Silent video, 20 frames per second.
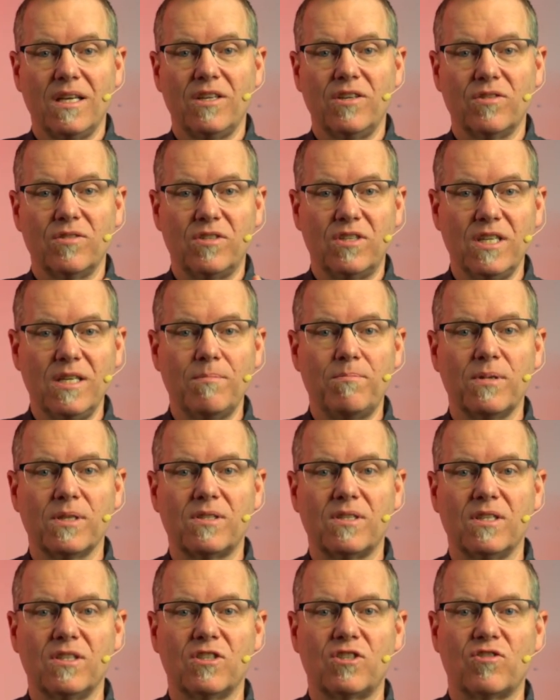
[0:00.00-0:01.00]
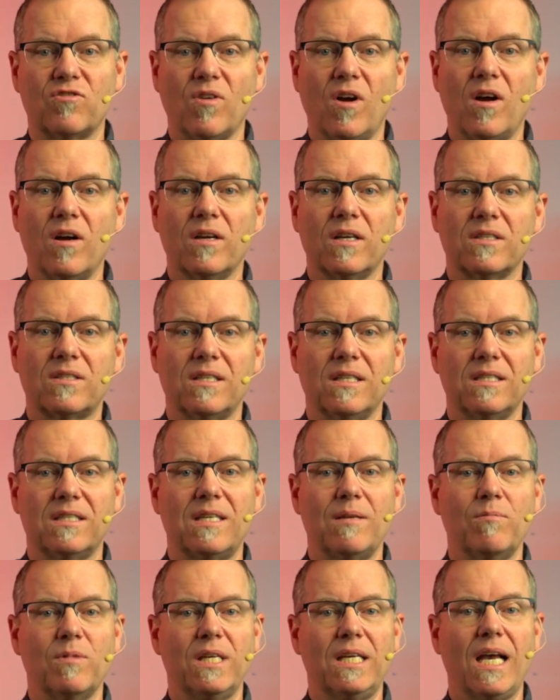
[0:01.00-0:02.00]
Your deepest and strongest and
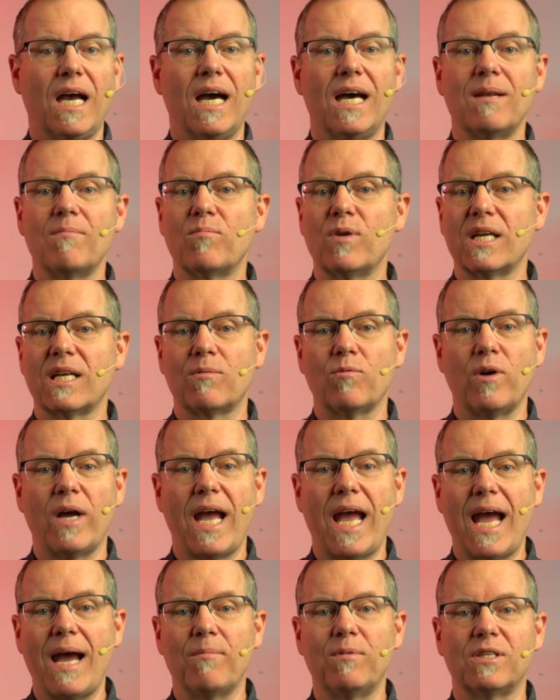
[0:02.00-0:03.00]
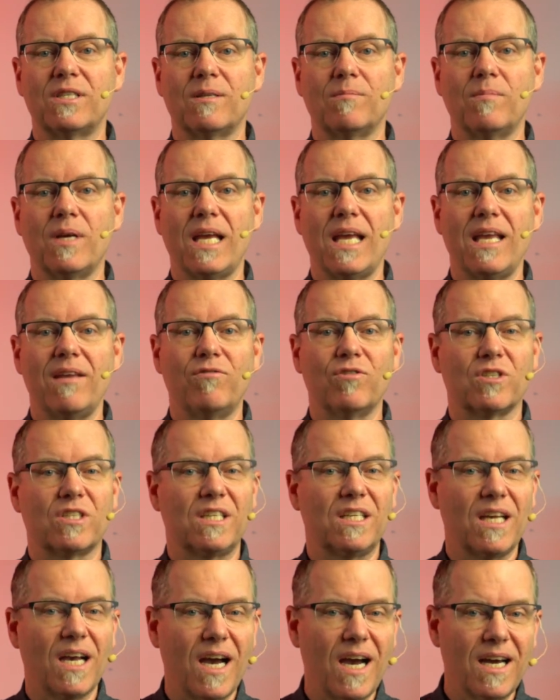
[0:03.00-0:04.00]
seemingly unbreakable habits and behaviors,
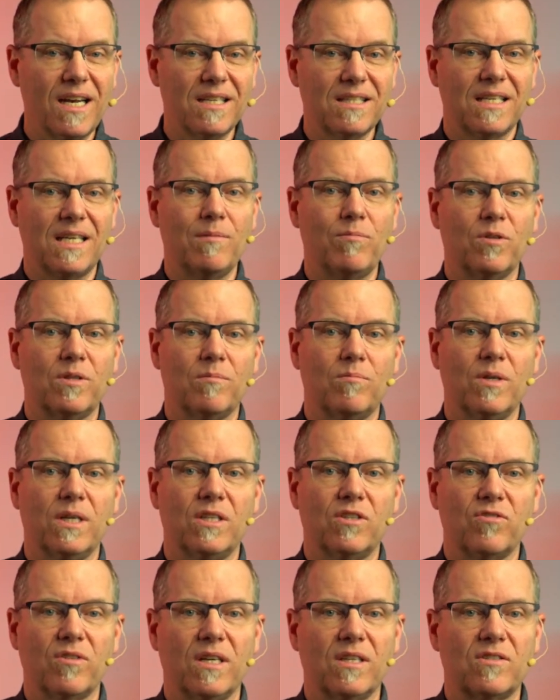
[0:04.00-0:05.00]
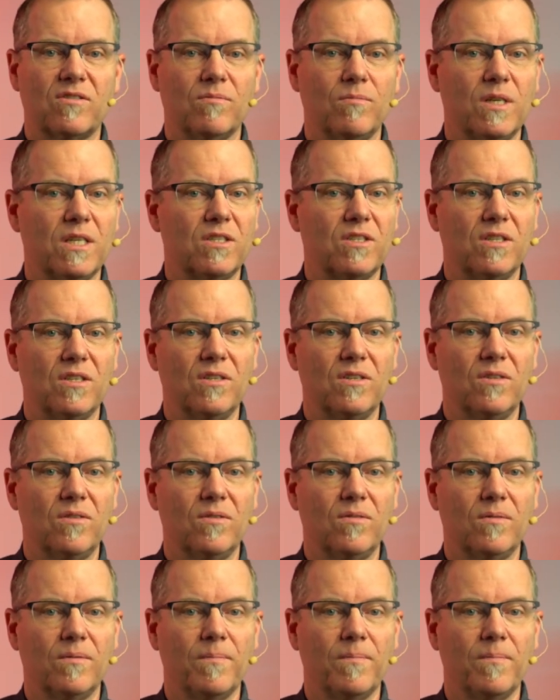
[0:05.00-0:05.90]
God is able to bring transformation to you.